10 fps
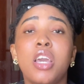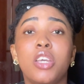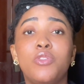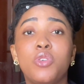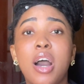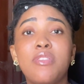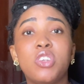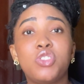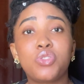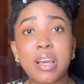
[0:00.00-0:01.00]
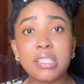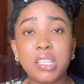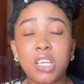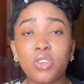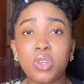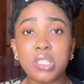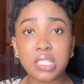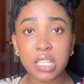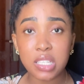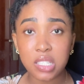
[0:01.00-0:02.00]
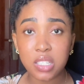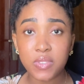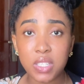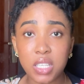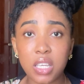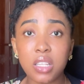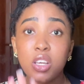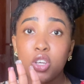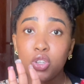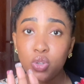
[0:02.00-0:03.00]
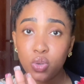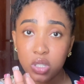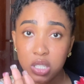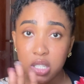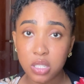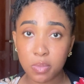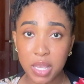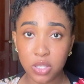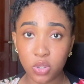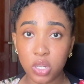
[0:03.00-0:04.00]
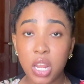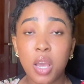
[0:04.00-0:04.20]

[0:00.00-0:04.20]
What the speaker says: If you have a dry skin or a sensitive skin, use this method.